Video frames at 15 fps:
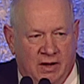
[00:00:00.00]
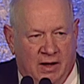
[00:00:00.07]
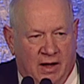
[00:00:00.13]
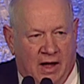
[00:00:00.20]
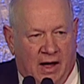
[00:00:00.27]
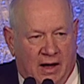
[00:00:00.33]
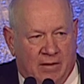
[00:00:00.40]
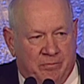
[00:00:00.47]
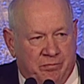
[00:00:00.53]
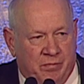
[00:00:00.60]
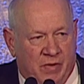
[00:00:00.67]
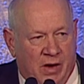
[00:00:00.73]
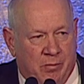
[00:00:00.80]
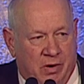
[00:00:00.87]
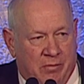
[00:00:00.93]

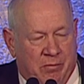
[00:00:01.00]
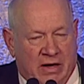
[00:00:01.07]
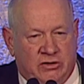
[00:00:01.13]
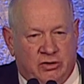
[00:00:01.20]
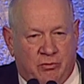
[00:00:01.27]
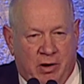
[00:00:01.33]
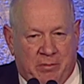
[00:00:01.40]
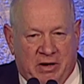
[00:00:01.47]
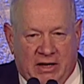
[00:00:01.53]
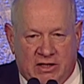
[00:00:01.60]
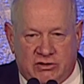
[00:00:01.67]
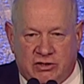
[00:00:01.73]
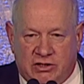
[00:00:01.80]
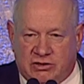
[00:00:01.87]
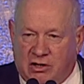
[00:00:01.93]
But it makes you
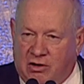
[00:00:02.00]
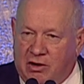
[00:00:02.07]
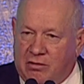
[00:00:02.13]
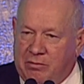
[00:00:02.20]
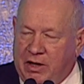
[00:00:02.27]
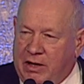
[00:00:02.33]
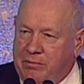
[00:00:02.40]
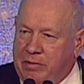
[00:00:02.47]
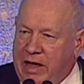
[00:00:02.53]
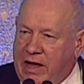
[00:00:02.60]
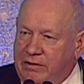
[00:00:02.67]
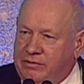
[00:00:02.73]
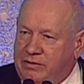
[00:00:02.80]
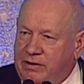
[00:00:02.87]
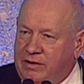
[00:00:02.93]
reminisce just a little bit
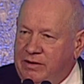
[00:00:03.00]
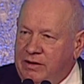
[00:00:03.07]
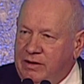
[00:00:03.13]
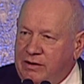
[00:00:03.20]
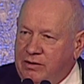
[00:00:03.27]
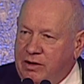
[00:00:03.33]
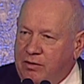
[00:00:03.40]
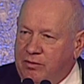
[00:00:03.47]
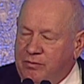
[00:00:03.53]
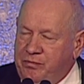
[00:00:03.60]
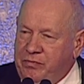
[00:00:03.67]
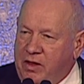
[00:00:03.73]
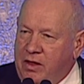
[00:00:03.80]
about the deal.